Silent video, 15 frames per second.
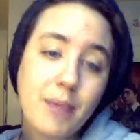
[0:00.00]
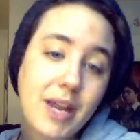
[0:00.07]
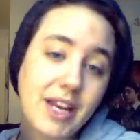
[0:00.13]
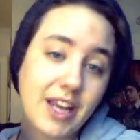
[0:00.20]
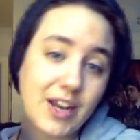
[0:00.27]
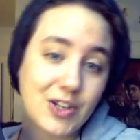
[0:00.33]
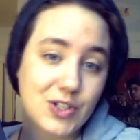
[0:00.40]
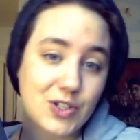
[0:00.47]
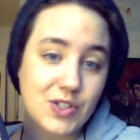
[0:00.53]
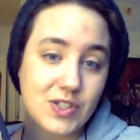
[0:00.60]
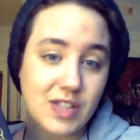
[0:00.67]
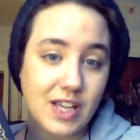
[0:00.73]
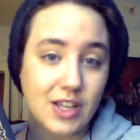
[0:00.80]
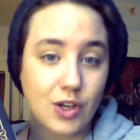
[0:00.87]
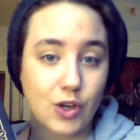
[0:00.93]
Our main
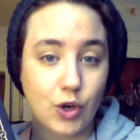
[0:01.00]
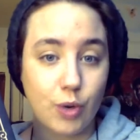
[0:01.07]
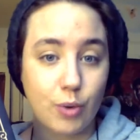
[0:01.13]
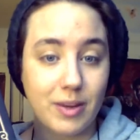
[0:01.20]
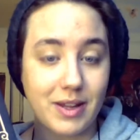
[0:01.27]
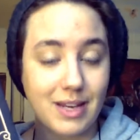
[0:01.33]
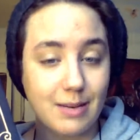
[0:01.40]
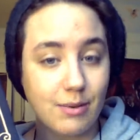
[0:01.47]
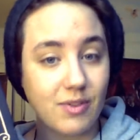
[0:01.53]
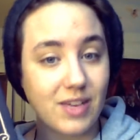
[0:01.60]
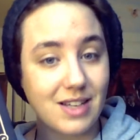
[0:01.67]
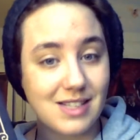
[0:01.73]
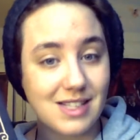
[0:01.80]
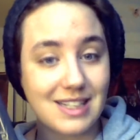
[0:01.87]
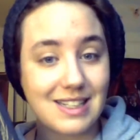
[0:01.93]
character is a young girl by the name
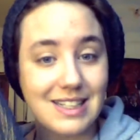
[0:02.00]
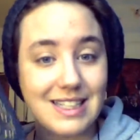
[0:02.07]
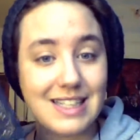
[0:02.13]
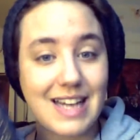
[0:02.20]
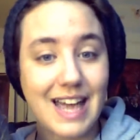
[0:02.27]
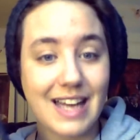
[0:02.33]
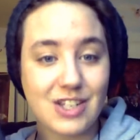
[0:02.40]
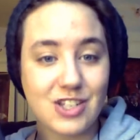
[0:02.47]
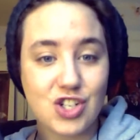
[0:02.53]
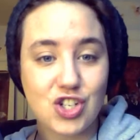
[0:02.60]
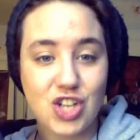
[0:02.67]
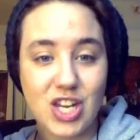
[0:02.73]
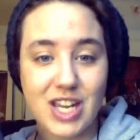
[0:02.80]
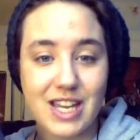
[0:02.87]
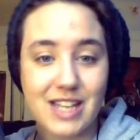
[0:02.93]
of Kelsey Glynn, and
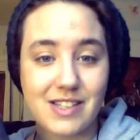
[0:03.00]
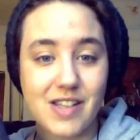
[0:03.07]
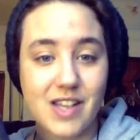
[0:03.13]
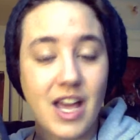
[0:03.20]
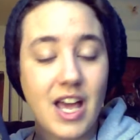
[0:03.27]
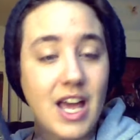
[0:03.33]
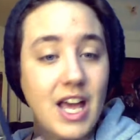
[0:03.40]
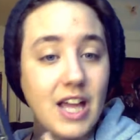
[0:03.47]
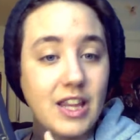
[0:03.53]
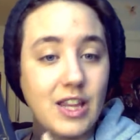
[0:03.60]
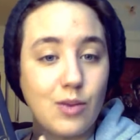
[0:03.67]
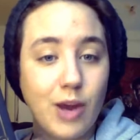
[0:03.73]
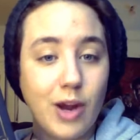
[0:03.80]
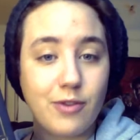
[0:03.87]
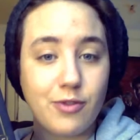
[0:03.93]
she is
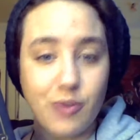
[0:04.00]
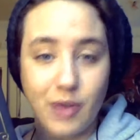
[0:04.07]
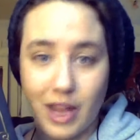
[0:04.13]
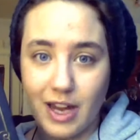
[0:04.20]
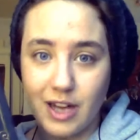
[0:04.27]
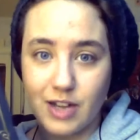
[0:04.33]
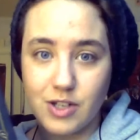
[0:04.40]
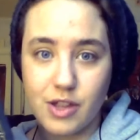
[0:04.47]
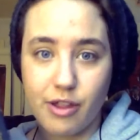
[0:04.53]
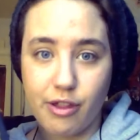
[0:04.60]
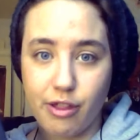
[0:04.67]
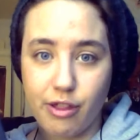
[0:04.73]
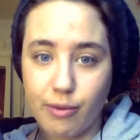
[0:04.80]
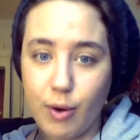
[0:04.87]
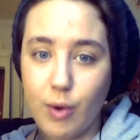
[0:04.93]
the rightful heir to
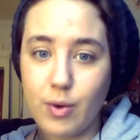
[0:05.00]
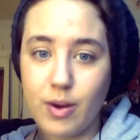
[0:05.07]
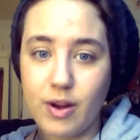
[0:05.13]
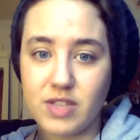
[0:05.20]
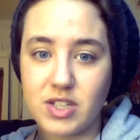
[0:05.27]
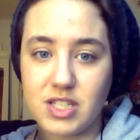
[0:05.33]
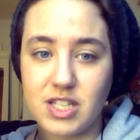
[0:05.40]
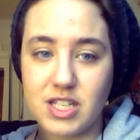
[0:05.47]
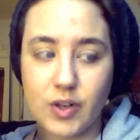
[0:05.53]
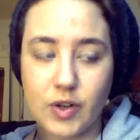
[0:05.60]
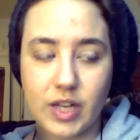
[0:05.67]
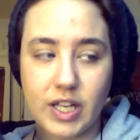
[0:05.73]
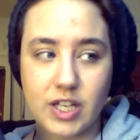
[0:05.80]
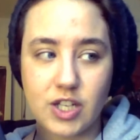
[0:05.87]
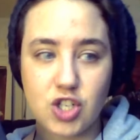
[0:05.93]
the throne of the
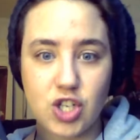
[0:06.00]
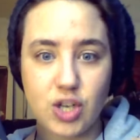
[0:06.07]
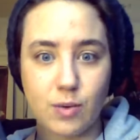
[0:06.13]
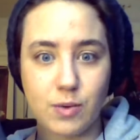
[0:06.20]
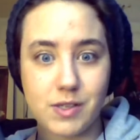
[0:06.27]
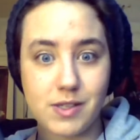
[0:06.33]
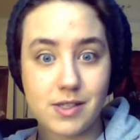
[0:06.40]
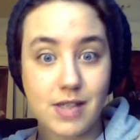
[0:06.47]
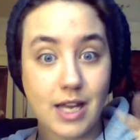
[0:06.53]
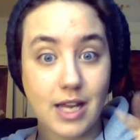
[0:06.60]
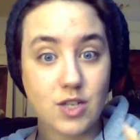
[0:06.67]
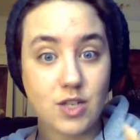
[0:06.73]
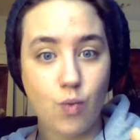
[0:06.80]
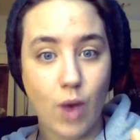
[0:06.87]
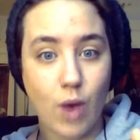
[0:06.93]
Tearling. She was
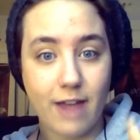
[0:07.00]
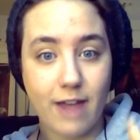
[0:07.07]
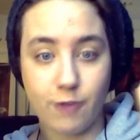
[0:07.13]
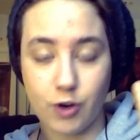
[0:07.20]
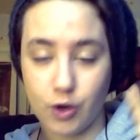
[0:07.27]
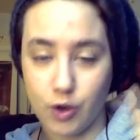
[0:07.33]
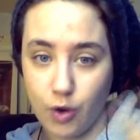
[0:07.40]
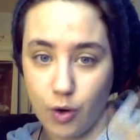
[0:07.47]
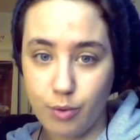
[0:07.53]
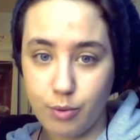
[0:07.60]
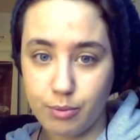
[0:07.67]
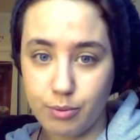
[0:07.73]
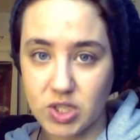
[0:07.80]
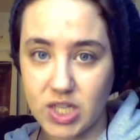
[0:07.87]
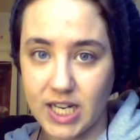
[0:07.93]
sent away for her
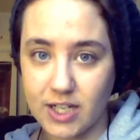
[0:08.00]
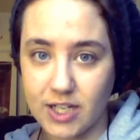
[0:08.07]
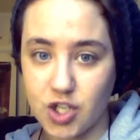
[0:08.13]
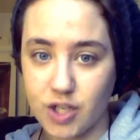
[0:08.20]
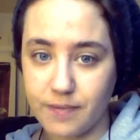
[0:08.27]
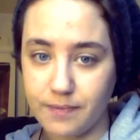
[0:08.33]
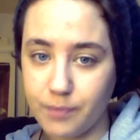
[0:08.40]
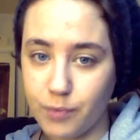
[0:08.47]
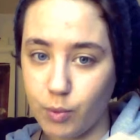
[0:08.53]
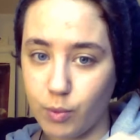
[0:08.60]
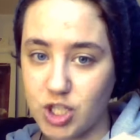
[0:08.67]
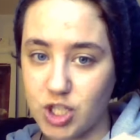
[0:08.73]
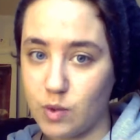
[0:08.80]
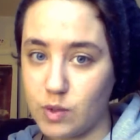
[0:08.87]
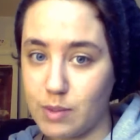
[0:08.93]
own protection
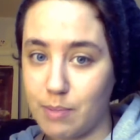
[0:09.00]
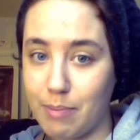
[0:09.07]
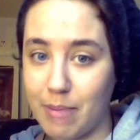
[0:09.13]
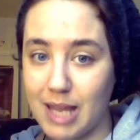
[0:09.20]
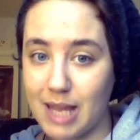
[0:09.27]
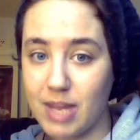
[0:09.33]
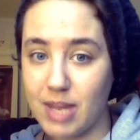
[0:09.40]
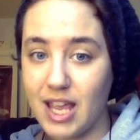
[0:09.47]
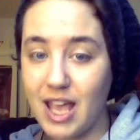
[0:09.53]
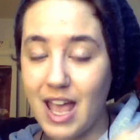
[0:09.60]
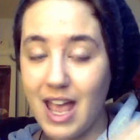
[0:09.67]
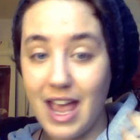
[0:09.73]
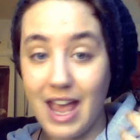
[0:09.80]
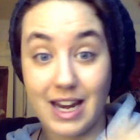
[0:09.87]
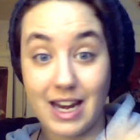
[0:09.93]
when she was a baby
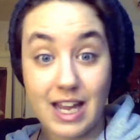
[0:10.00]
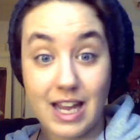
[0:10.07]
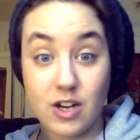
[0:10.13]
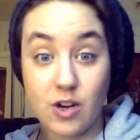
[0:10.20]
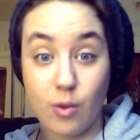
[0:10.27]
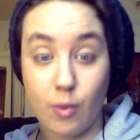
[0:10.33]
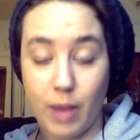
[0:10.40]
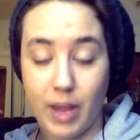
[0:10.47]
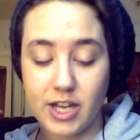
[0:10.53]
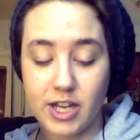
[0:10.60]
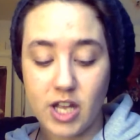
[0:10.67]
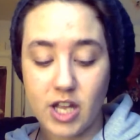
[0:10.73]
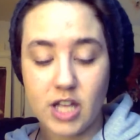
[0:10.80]
and hidden away.